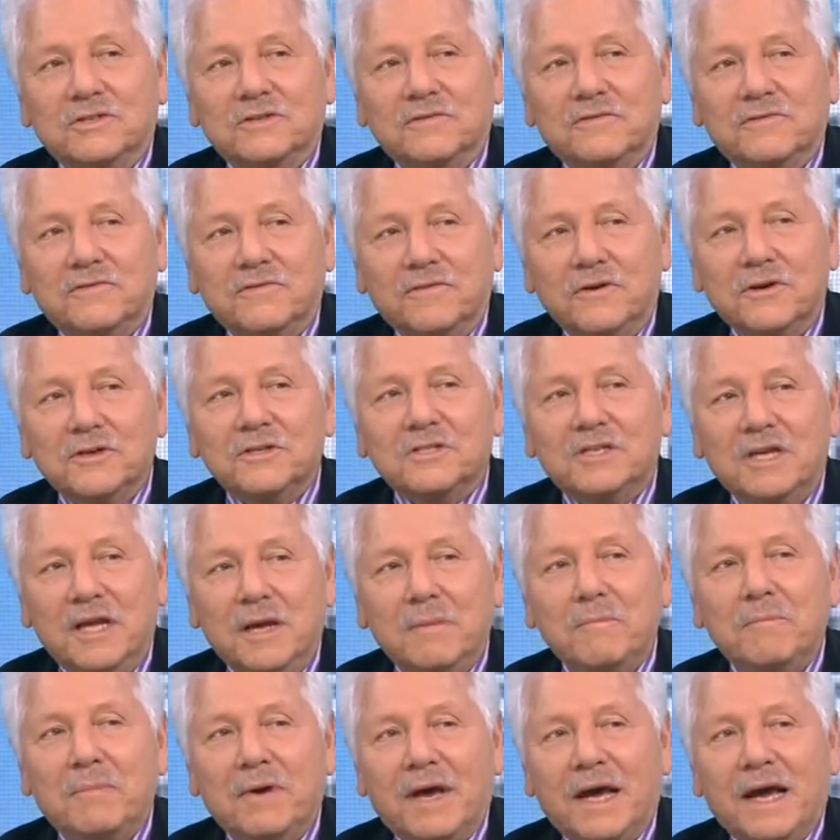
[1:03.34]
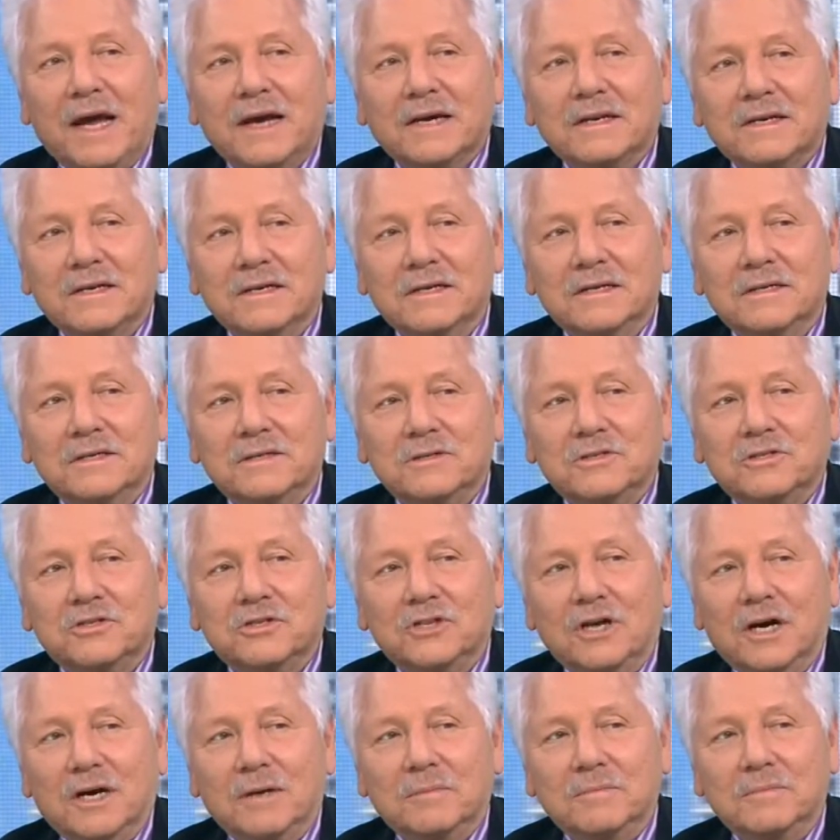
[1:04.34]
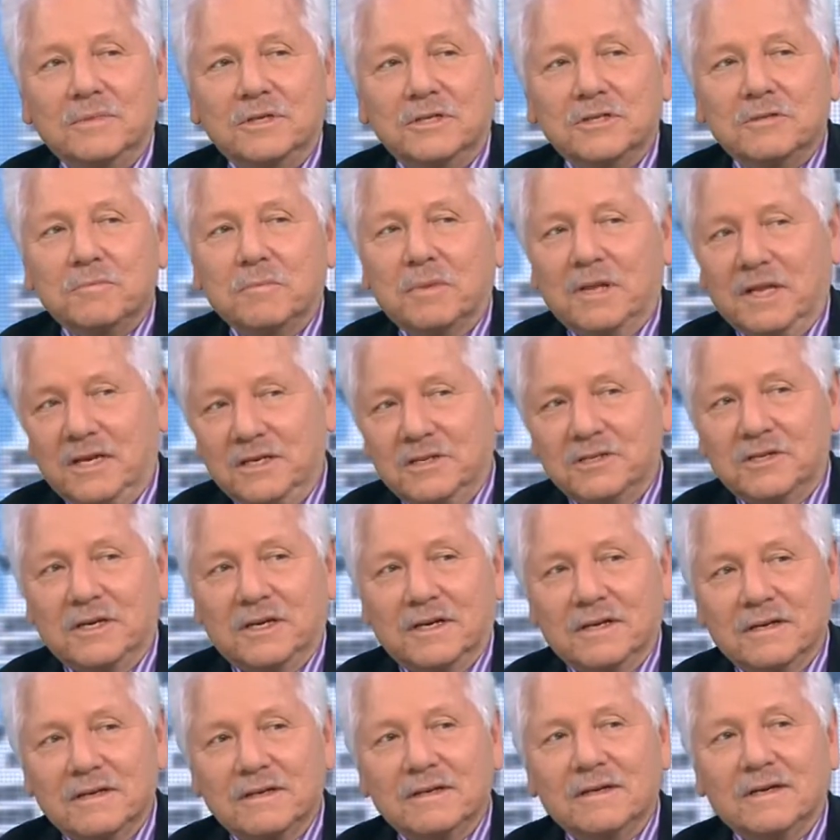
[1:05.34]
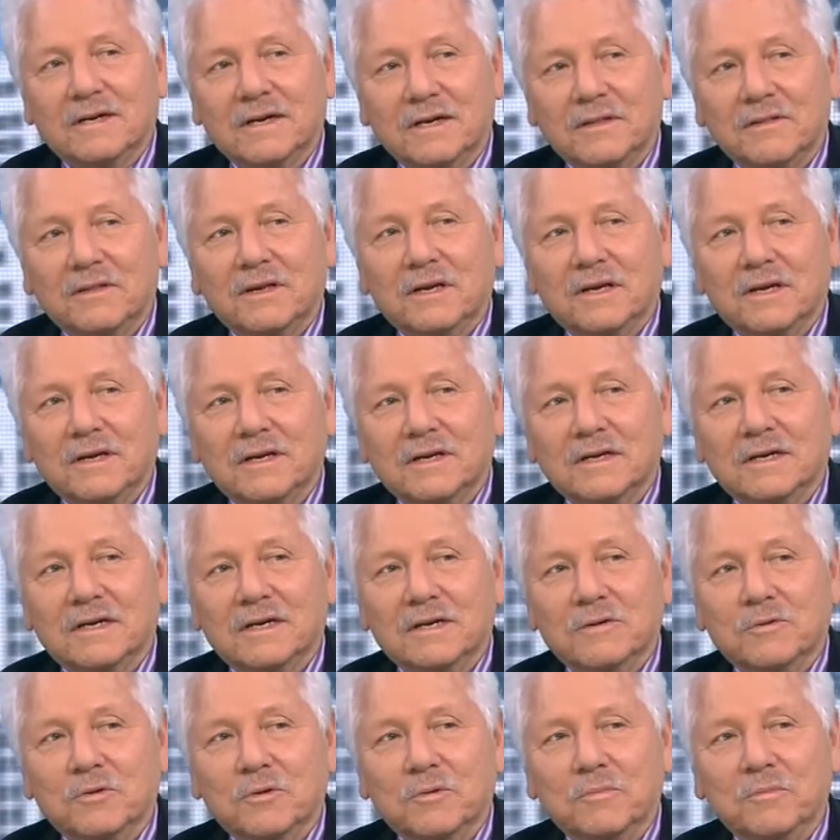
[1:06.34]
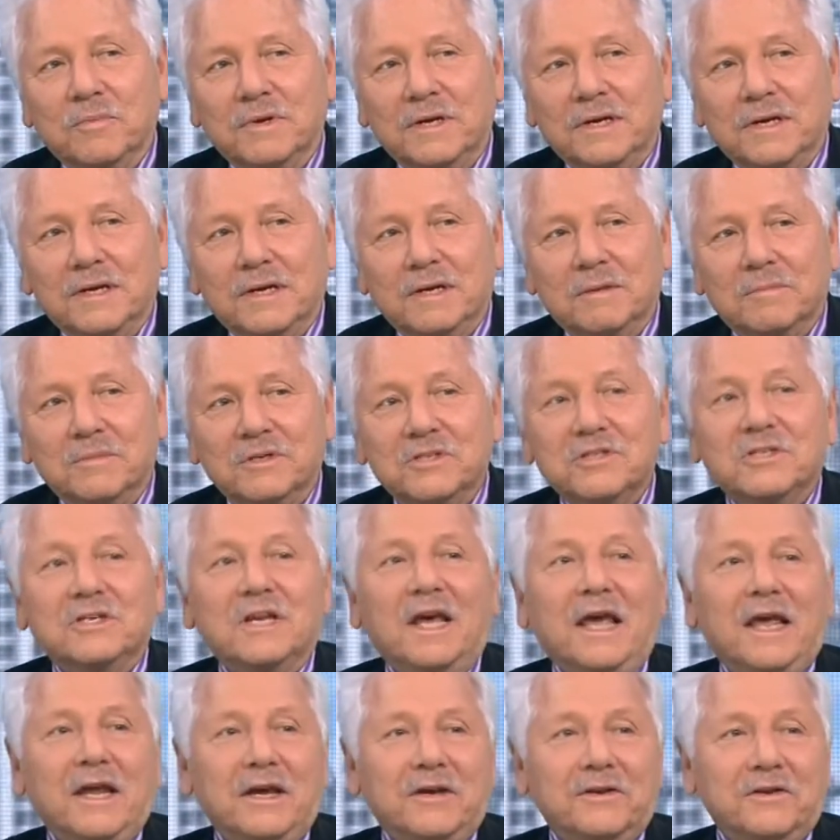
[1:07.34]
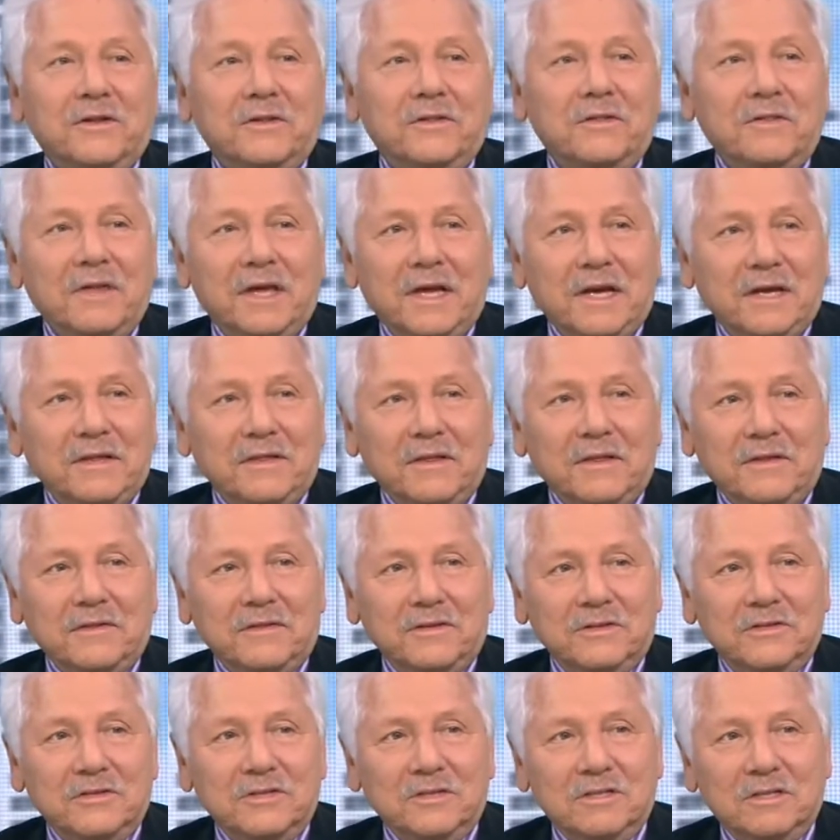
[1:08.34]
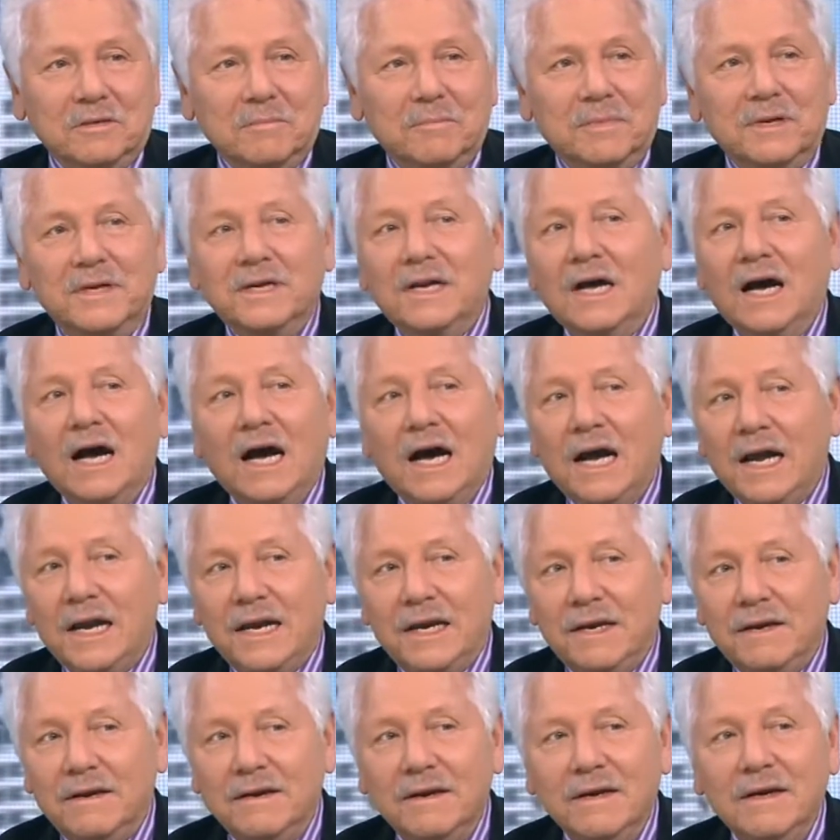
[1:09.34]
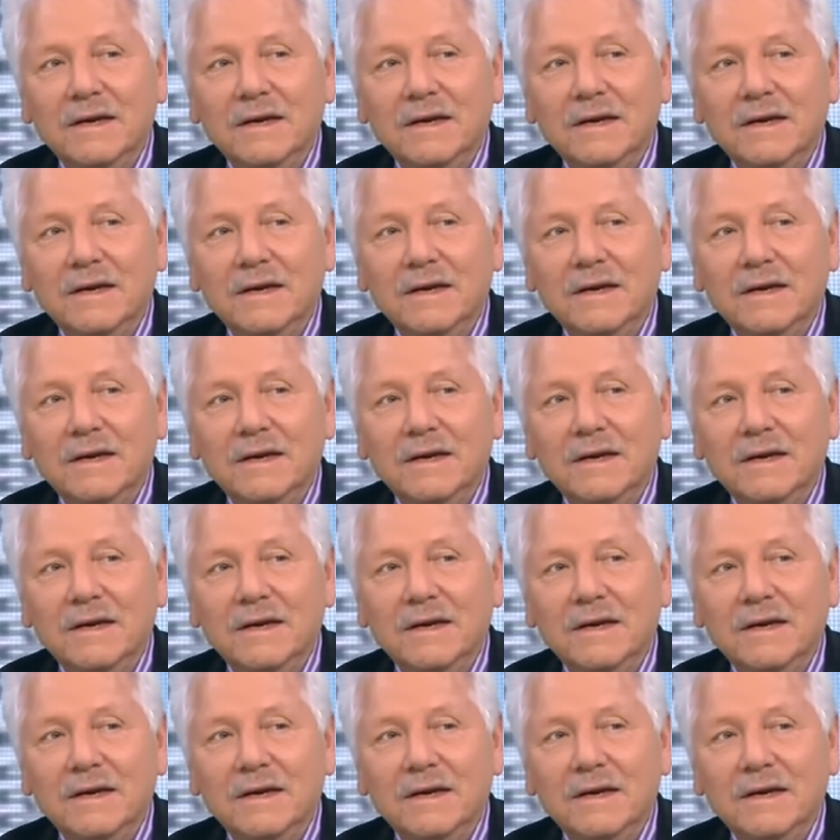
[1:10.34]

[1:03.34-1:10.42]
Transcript: the first impact is job displacing. I think it would be a mistake to think that this is a benign